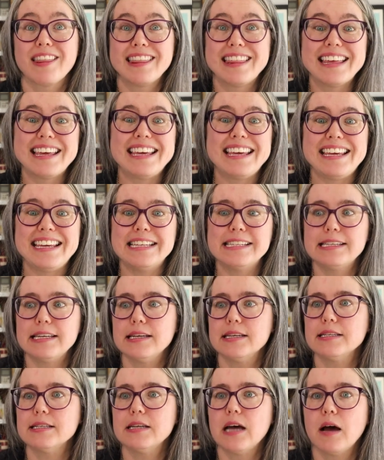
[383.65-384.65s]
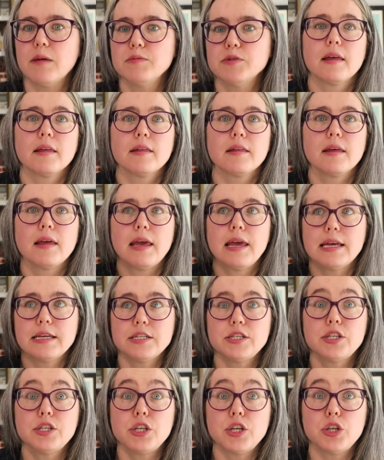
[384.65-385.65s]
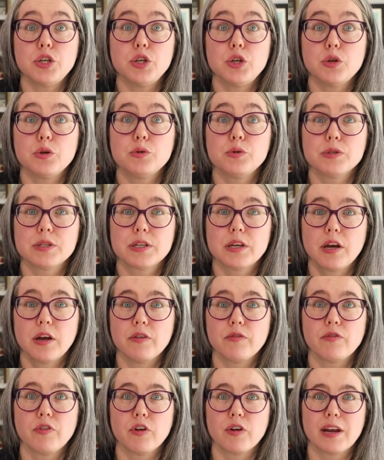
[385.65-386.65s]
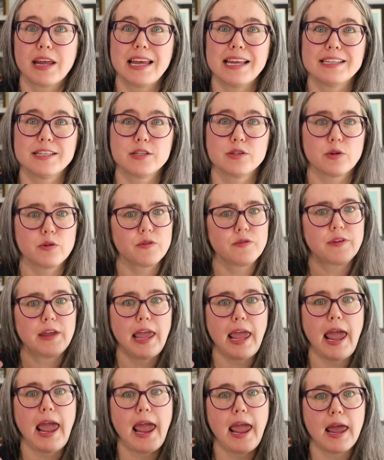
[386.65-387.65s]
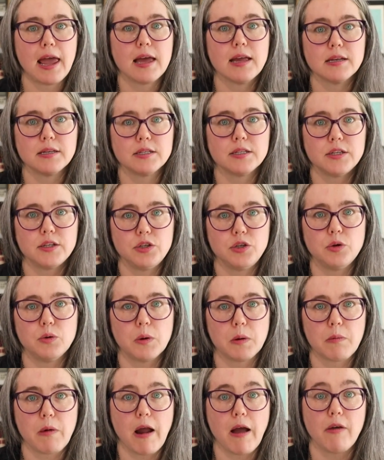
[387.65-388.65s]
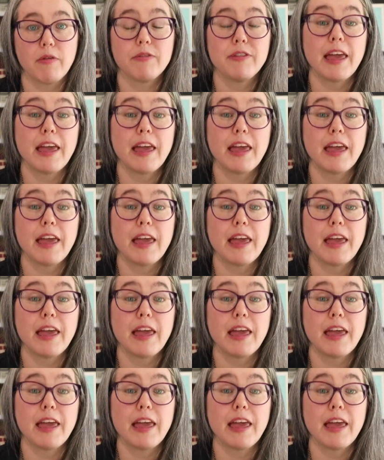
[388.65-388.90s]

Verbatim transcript: The easiest option is to use ConvertKit's sort of canned URL. They